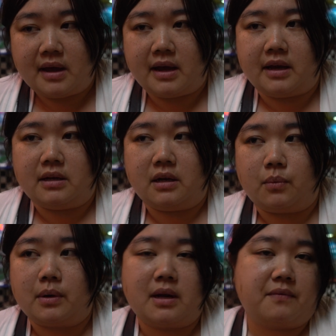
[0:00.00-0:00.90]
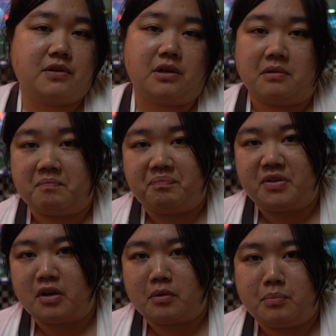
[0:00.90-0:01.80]
And we're gonna have to,
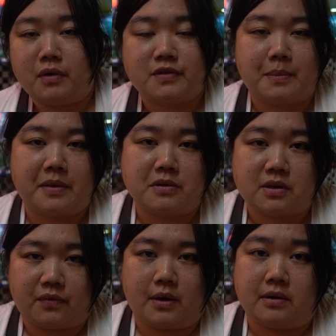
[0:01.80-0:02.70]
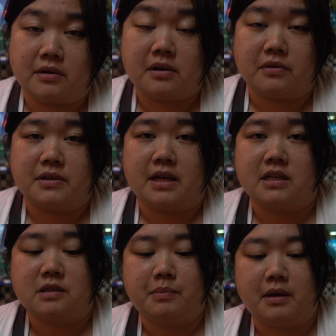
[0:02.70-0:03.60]
move some other stuff around on other
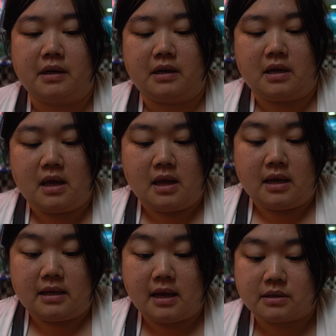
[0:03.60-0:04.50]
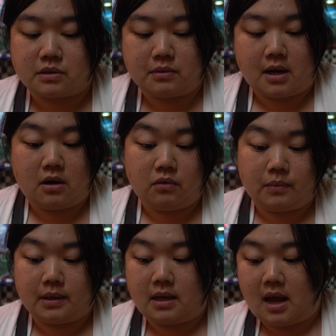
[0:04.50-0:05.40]
days. But yeah, so now
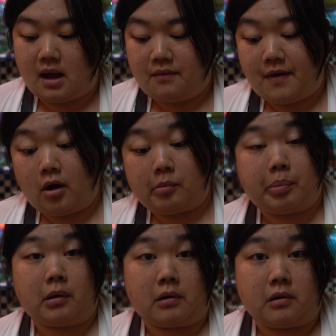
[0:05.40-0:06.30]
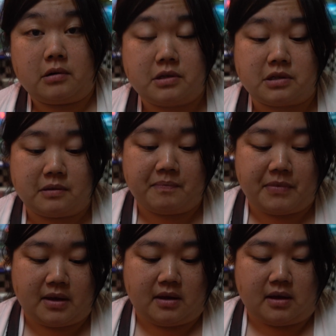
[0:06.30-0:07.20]
we have our burgers,
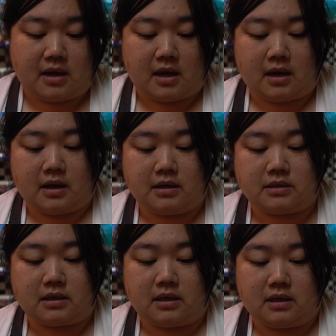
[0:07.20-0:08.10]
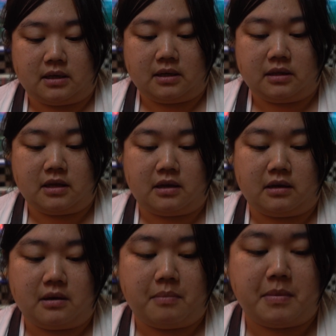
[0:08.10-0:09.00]
and
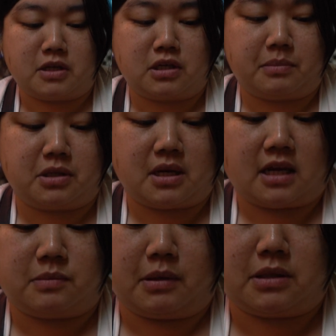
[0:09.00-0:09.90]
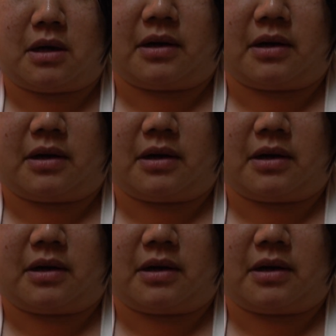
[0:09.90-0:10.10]
they mixed up the sides, but it's all